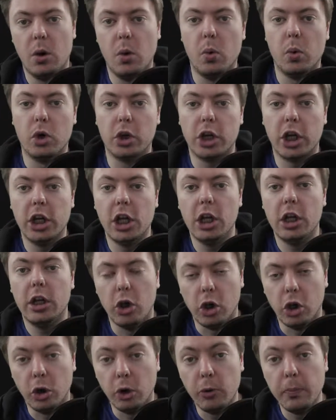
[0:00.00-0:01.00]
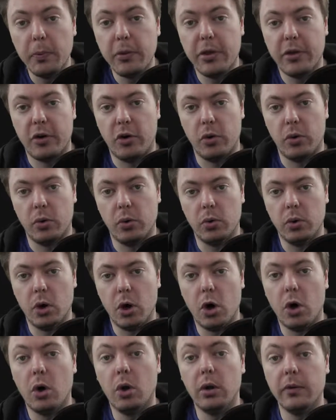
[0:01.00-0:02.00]
we're going to loop through
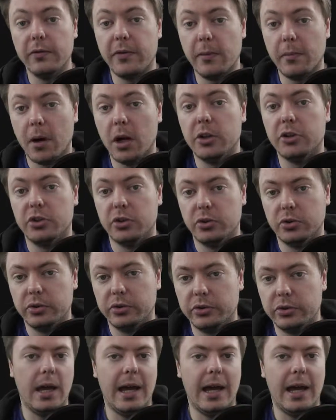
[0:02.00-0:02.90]
all of the modules.